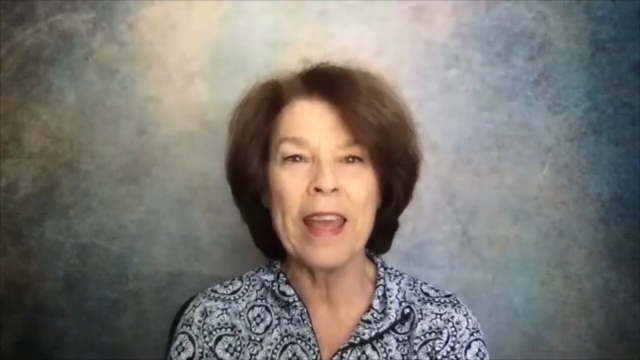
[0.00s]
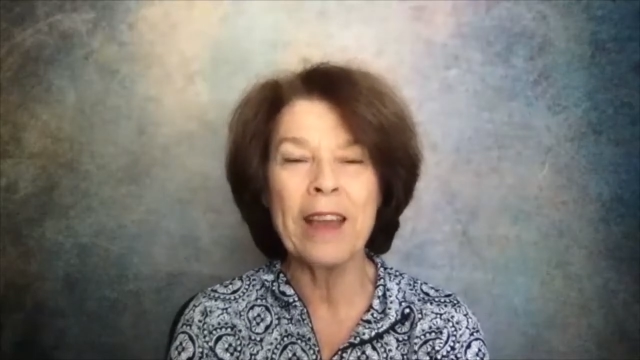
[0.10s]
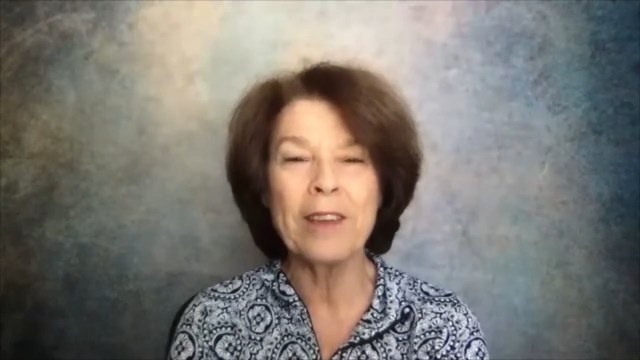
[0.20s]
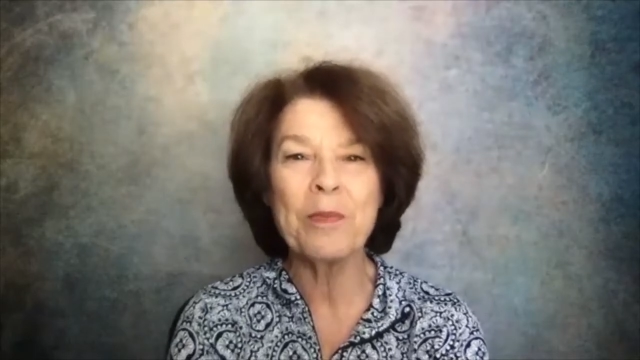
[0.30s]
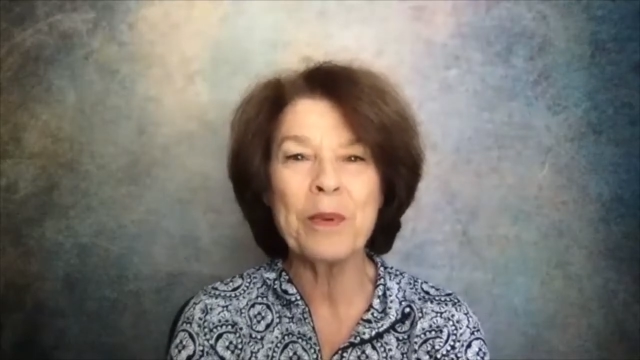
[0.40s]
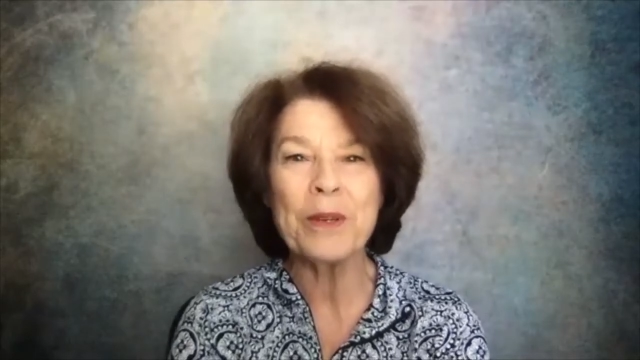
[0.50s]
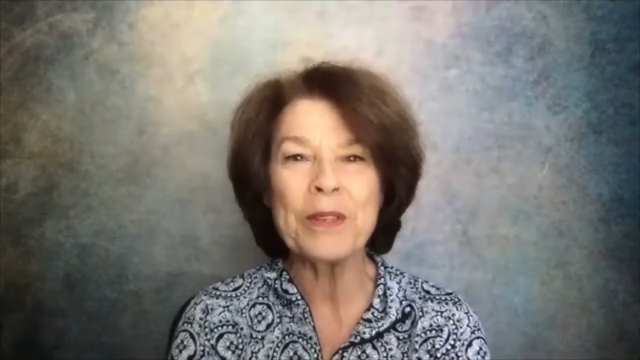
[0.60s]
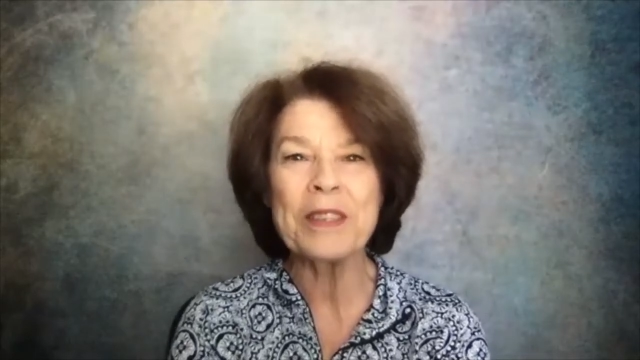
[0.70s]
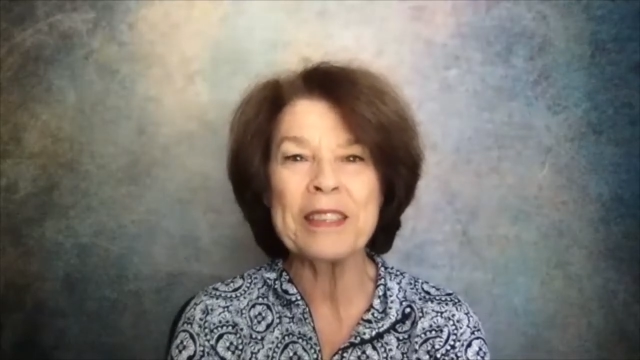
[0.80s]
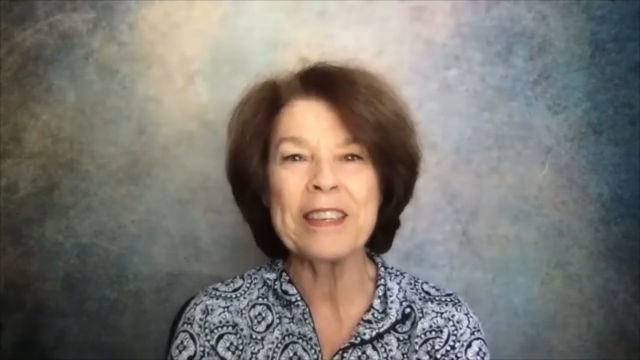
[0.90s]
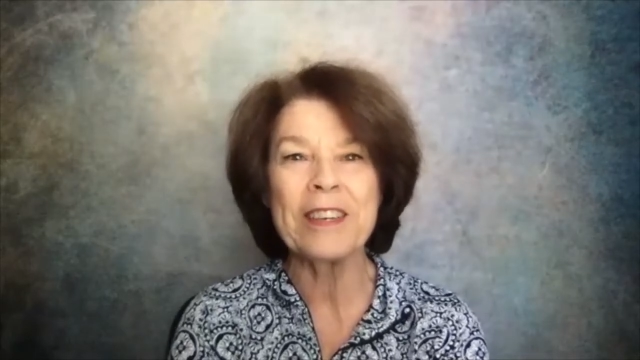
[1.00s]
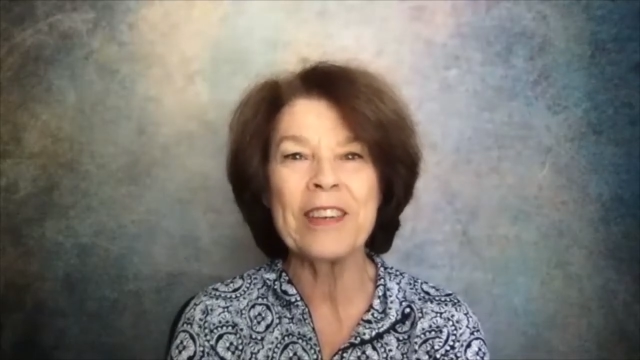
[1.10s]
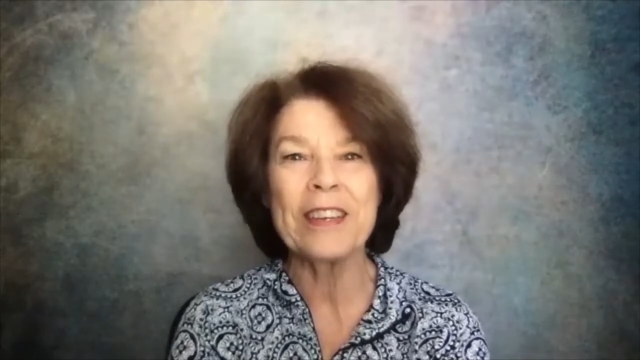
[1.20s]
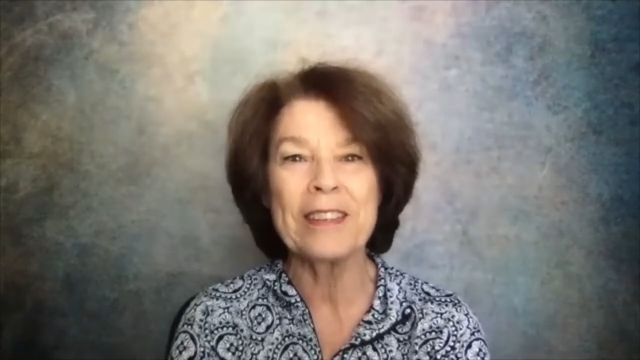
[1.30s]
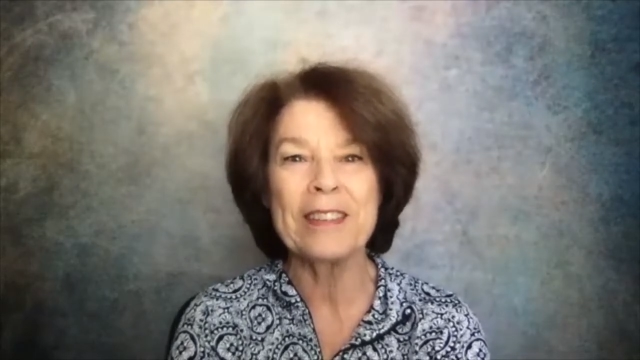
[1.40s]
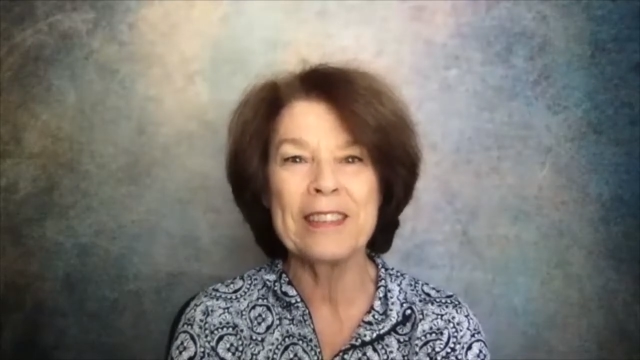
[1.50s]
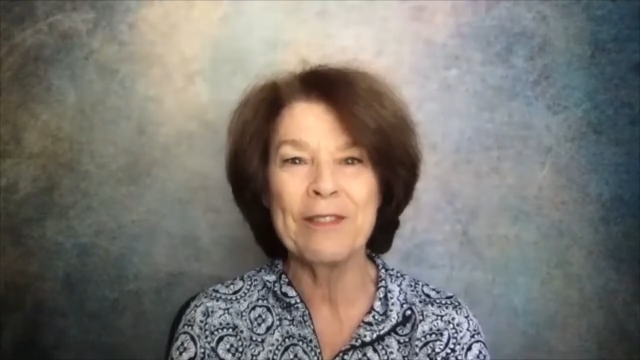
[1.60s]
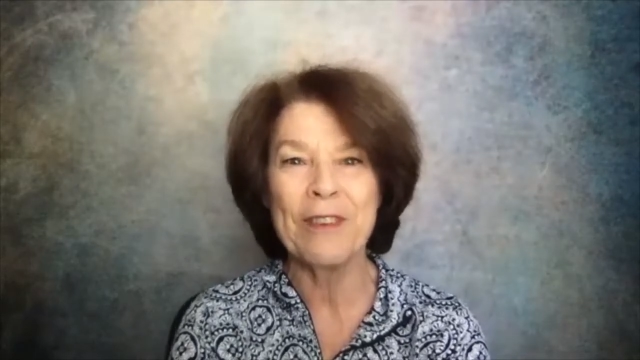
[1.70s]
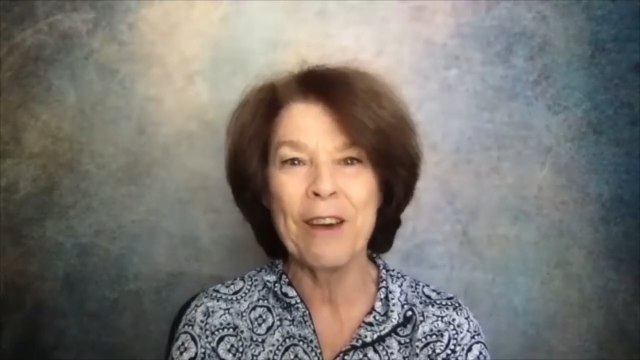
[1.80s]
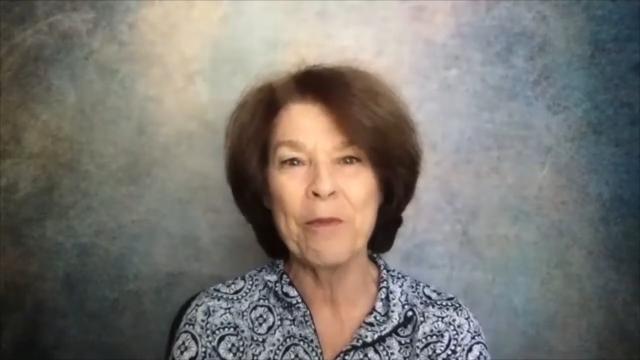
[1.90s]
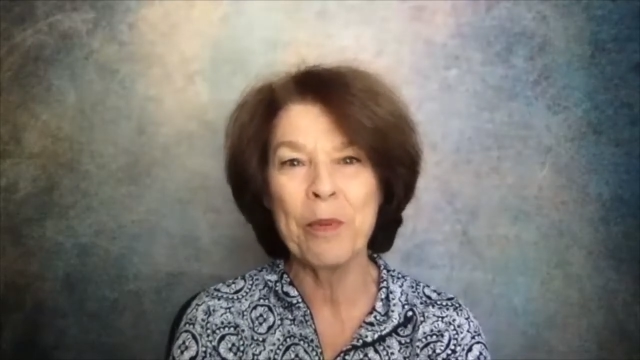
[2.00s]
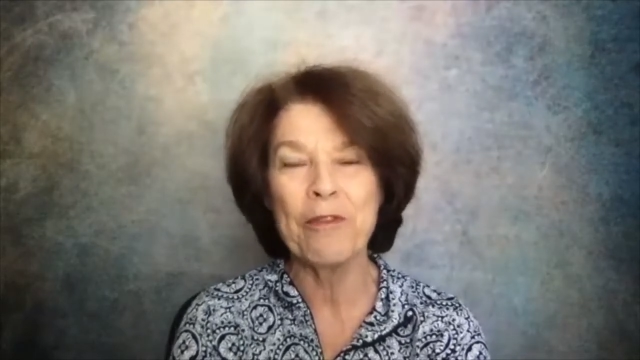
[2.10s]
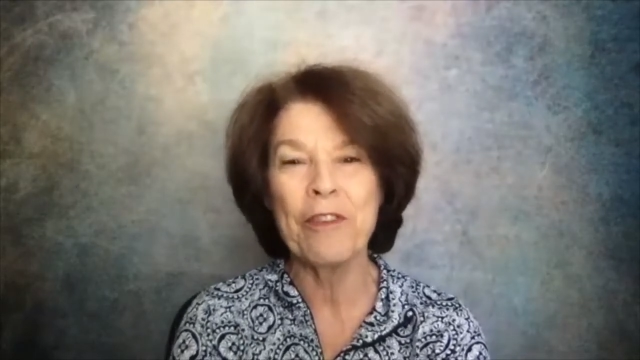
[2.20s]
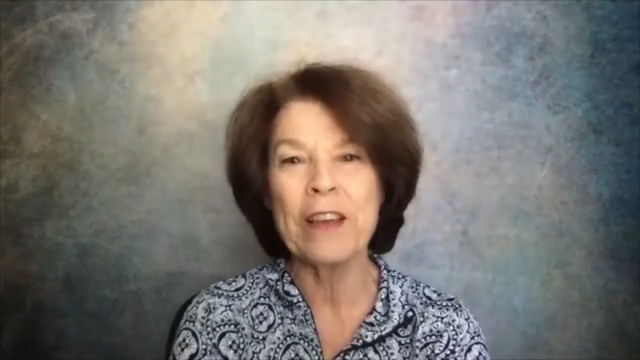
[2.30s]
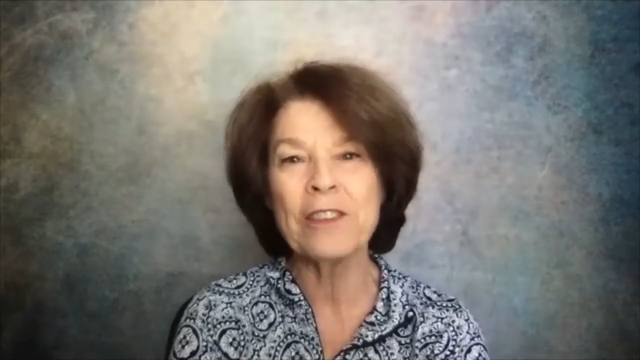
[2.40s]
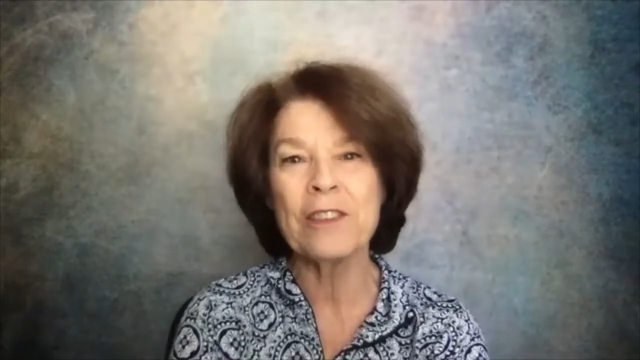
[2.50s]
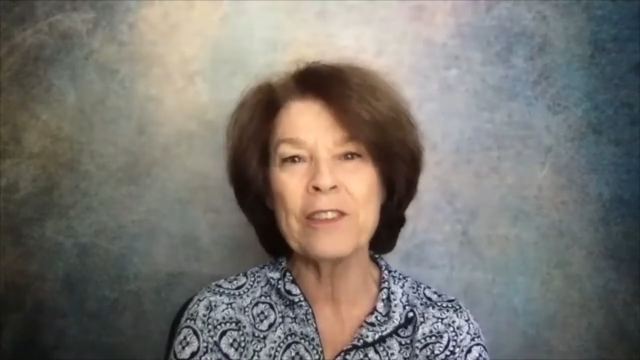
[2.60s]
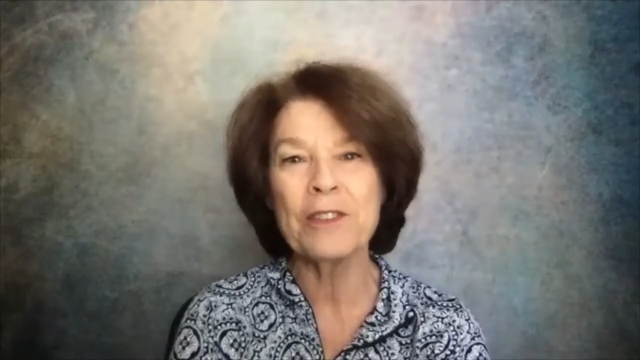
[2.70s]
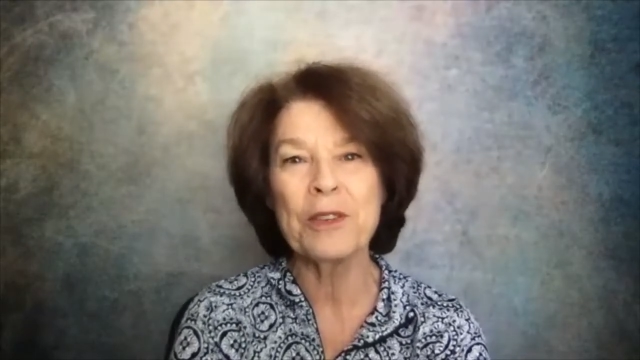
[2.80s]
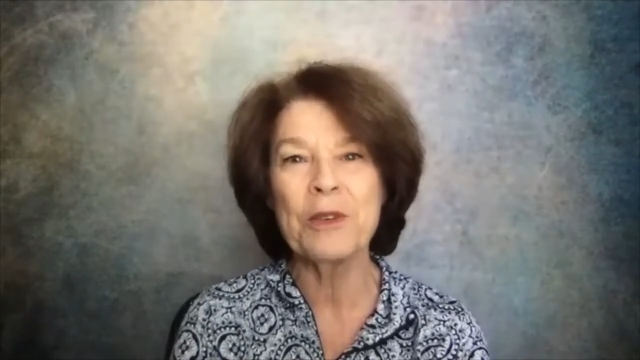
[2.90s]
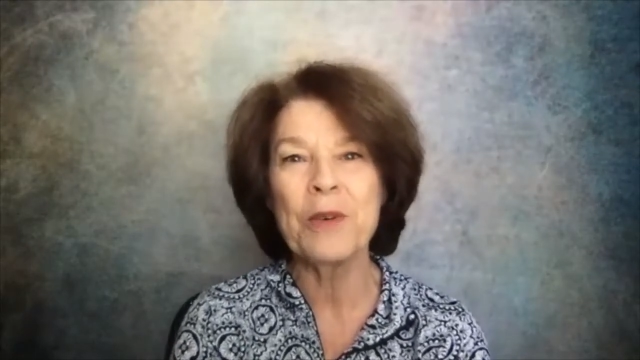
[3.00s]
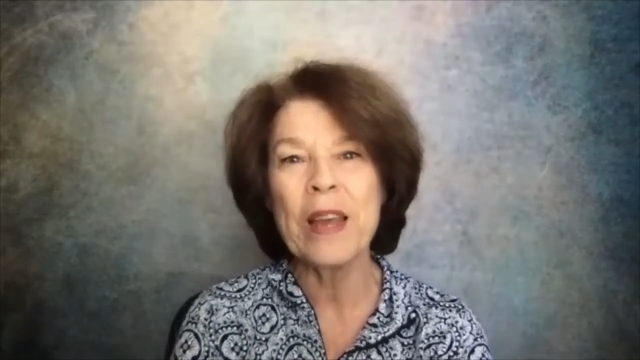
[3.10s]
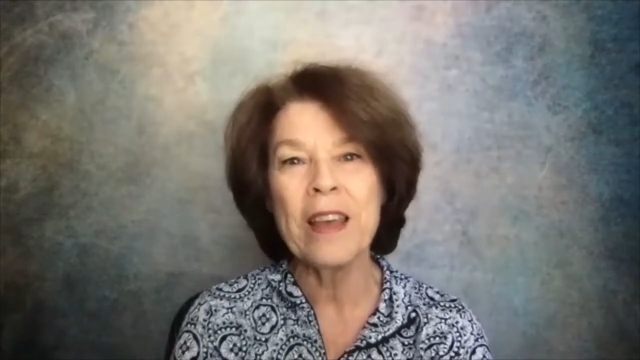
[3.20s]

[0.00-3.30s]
expert series of professionals who